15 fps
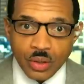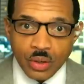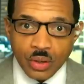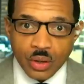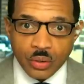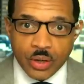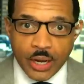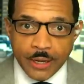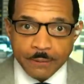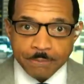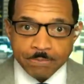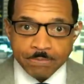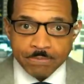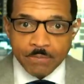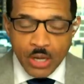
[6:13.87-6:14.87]
Okay,
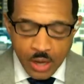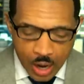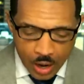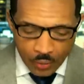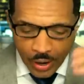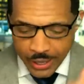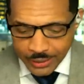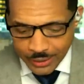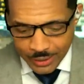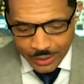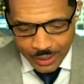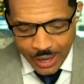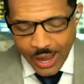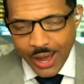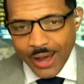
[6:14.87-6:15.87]
all right,
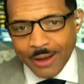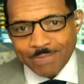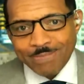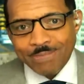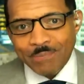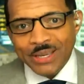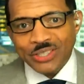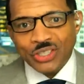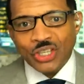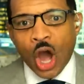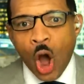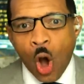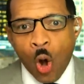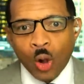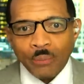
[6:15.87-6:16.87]
Ms.
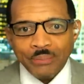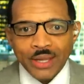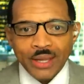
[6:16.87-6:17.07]
Dahl.